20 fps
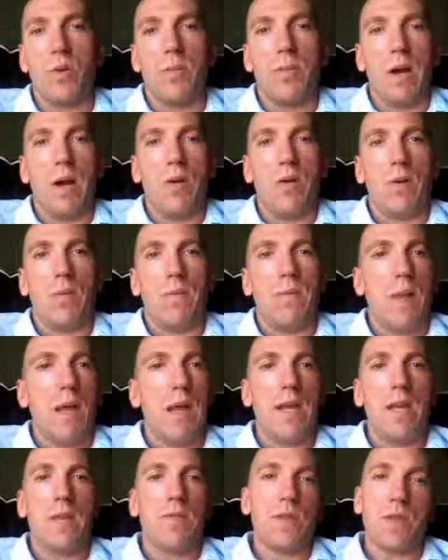you about
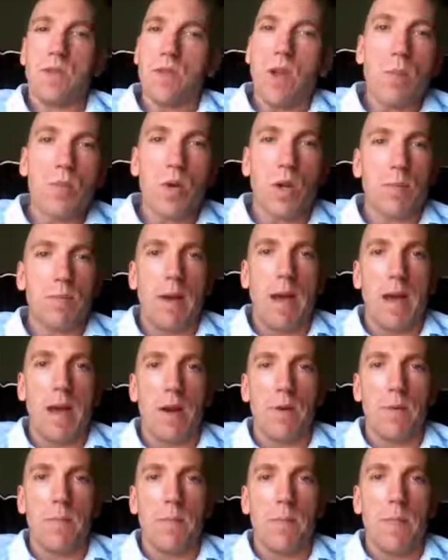any of the subject
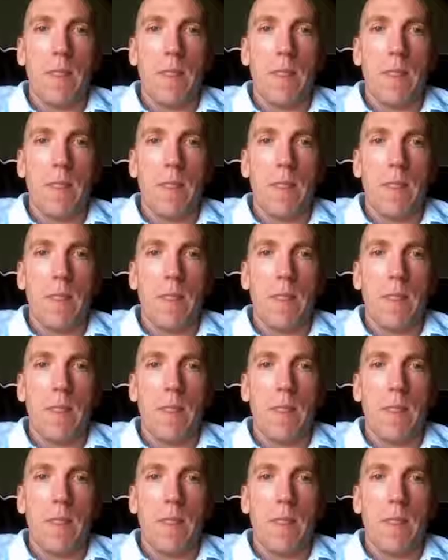matter